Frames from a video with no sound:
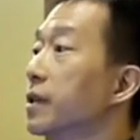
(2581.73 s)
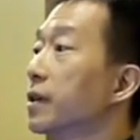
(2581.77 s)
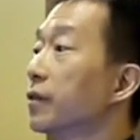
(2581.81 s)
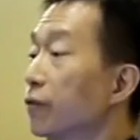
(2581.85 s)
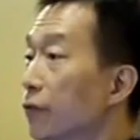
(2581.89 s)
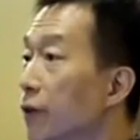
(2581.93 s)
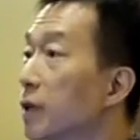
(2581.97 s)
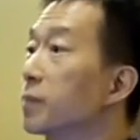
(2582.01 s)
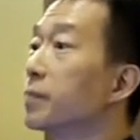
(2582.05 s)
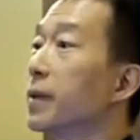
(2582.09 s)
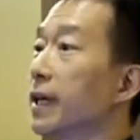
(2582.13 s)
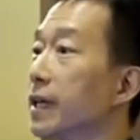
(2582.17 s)

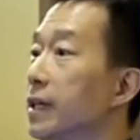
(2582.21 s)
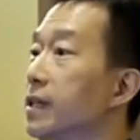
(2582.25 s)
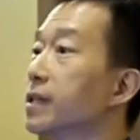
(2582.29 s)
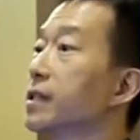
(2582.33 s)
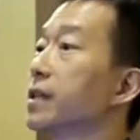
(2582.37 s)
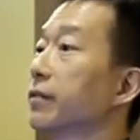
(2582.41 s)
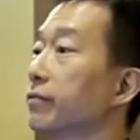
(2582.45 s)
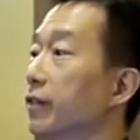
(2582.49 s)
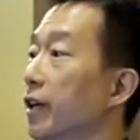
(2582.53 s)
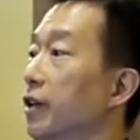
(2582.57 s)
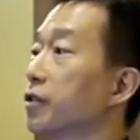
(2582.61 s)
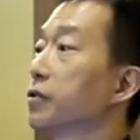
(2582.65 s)
Filmmakers
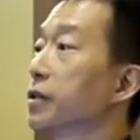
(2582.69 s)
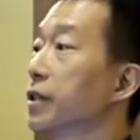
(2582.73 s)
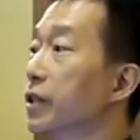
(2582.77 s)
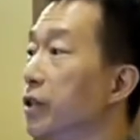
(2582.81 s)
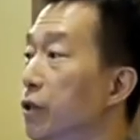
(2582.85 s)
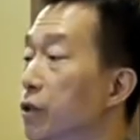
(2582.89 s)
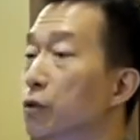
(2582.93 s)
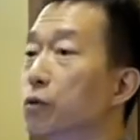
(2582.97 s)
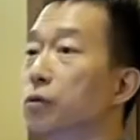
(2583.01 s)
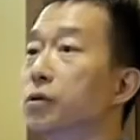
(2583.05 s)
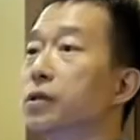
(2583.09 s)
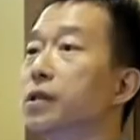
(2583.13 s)
have actually
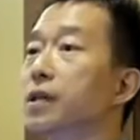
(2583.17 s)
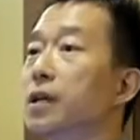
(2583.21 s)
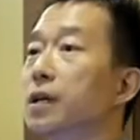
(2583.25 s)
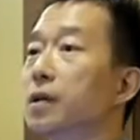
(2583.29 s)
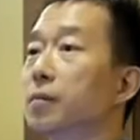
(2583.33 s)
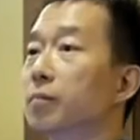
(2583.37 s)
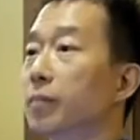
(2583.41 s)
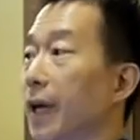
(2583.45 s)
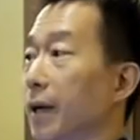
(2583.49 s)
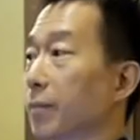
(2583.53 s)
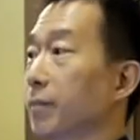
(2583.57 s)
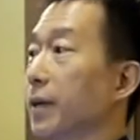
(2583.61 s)
used
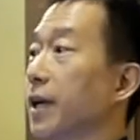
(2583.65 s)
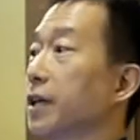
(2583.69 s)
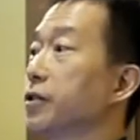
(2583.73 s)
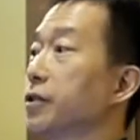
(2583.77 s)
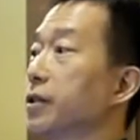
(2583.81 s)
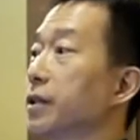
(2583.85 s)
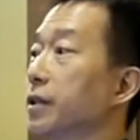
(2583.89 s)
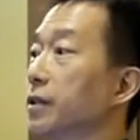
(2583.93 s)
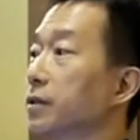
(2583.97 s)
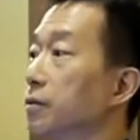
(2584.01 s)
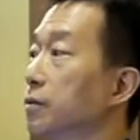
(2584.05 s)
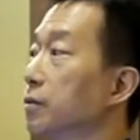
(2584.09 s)
Blackmagic
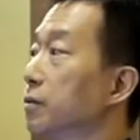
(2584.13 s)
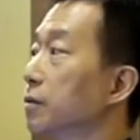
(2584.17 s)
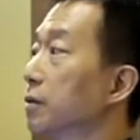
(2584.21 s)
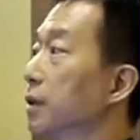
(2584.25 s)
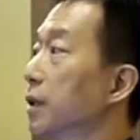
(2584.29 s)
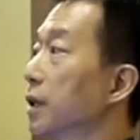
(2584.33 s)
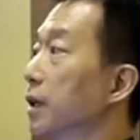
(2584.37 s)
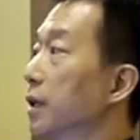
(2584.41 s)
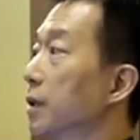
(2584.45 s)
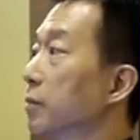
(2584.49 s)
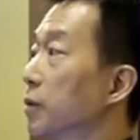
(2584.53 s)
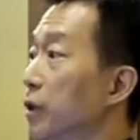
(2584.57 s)
to
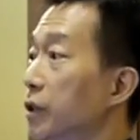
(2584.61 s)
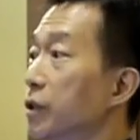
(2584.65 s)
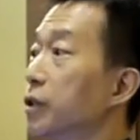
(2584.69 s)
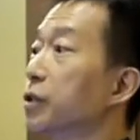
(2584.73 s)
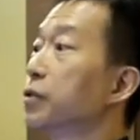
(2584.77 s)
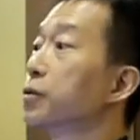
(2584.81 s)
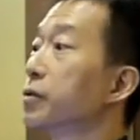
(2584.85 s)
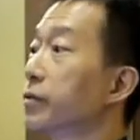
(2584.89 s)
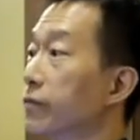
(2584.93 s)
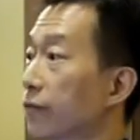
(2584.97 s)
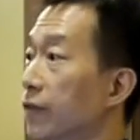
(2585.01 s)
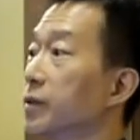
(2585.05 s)

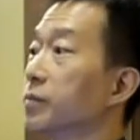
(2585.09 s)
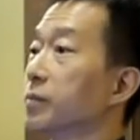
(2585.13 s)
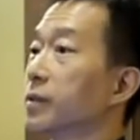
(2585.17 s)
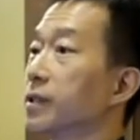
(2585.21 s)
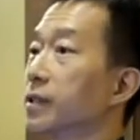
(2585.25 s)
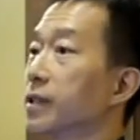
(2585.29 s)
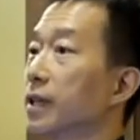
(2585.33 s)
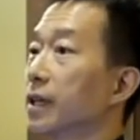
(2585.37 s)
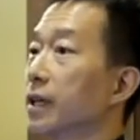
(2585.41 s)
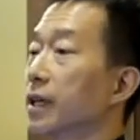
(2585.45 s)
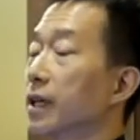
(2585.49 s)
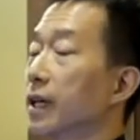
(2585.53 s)
produce films,
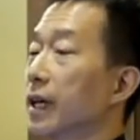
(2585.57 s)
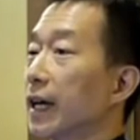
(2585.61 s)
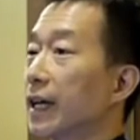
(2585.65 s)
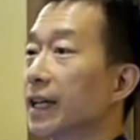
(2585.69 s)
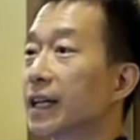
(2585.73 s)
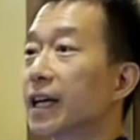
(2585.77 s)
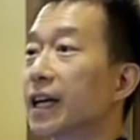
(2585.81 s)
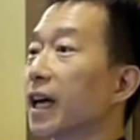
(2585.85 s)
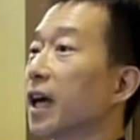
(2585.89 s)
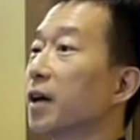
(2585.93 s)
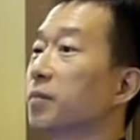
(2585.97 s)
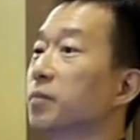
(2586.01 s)
and
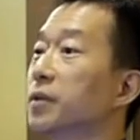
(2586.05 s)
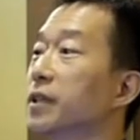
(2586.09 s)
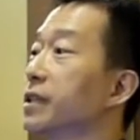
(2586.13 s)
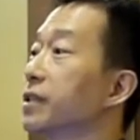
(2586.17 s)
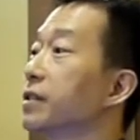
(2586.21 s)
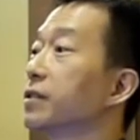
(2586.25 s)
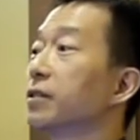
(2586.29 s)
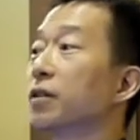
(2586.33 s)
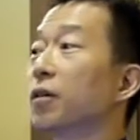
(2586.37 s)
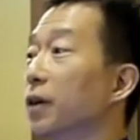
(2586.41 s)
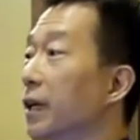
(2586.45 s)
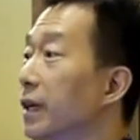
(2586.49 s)
that camera is
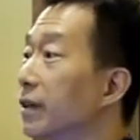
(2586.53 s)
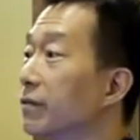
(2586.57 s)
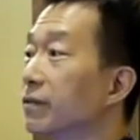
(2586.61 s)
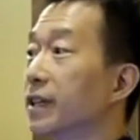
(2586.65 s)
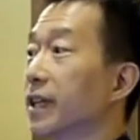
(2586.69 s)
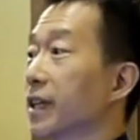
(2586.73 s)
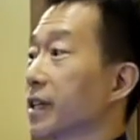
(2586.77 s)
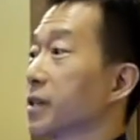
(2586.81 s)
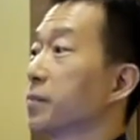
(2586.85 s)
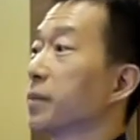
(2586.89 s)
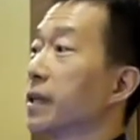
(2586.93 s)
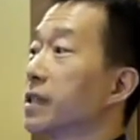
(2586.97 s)
not even
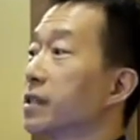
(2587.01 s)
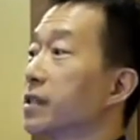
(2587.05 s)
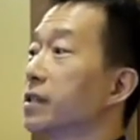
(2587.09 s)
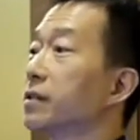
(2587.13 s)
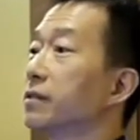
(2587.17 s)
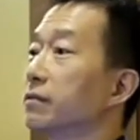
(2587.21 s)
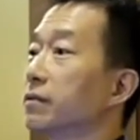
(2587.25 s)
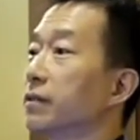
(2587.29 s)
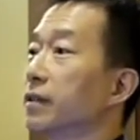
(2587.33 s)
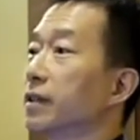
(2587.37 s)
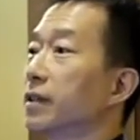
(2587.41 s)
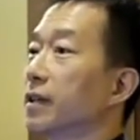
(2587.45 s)
expensive.
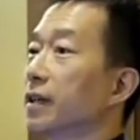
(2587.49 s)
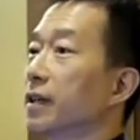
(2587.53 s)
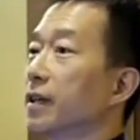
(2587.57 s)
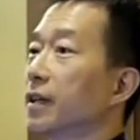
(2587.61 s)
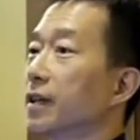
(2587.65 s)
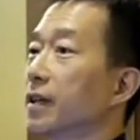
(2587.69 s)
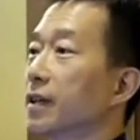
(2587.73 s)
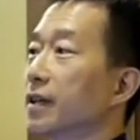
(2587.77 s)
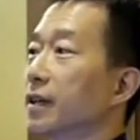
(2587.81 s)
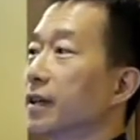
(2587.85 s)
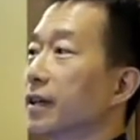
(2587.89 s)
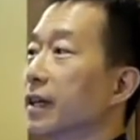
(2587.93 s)

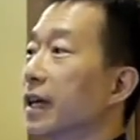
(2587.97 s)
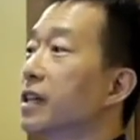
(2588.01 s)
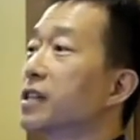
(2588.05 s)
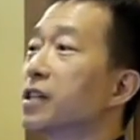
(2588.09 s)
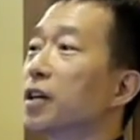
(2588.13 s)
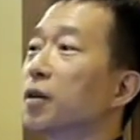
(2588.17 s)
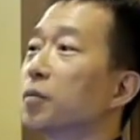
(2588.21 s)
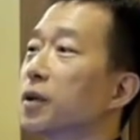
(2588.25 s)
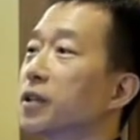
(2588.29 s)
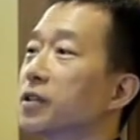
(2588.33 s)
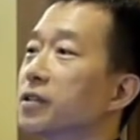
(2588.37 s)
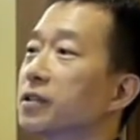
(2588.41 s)
Guess
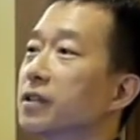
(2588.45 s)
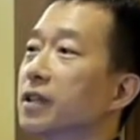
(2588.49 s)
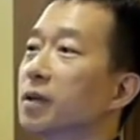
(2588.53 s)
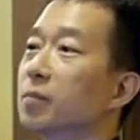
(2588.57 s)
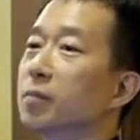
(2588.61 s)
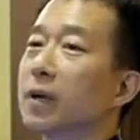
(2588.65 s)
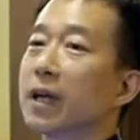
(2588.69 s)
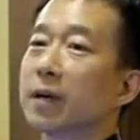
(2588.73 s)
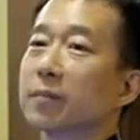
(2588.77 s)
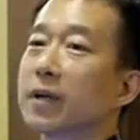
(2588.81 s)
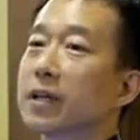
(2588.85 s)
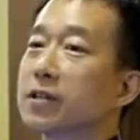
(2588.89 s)
how much a
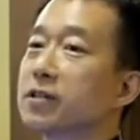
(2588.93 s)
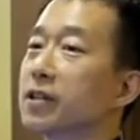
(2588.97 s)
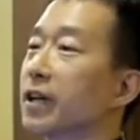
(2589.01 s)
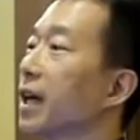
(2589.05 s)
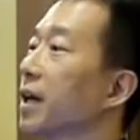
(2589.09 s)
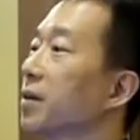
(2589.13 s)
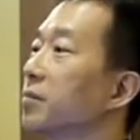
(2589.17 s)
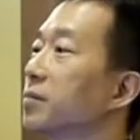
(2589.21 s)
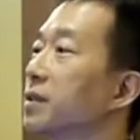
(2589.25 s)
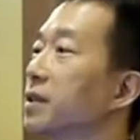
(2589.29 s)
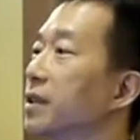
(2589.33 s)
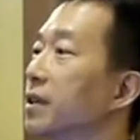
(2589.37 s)
Blackmagic
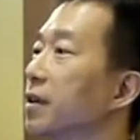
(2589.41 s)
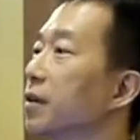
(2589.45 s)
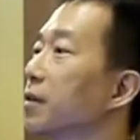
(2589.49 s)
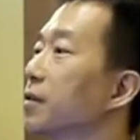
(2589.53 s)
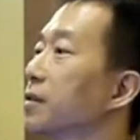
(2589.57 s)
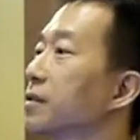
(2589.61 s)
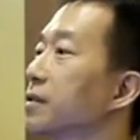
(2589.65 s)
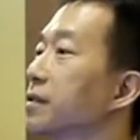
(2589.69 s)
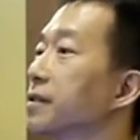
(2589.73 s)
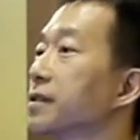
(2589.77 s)
camera costs?